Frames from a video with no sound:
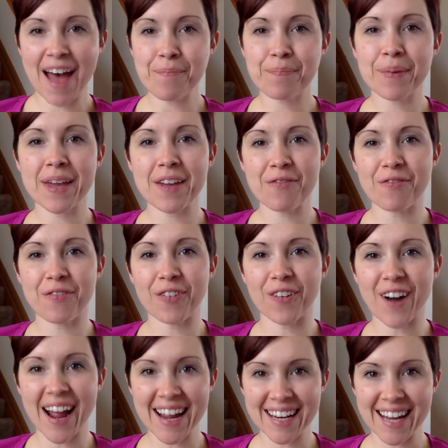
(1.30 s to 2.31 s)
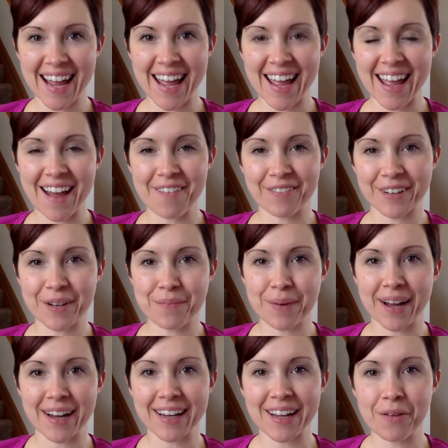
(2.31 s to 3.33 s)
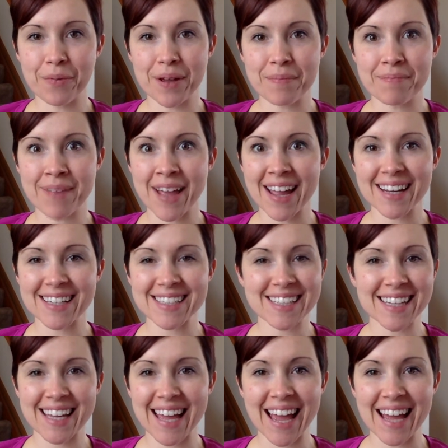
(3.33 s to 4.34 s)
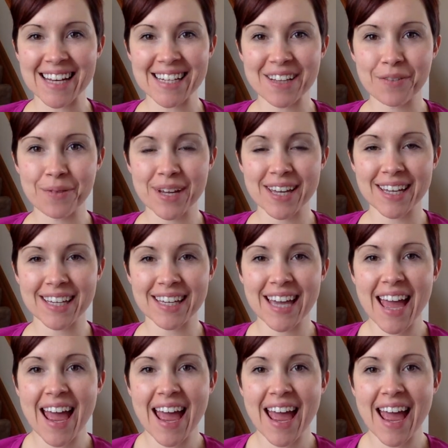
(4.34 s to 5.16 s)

Happy Friday, everybody. We made it to the end of the week.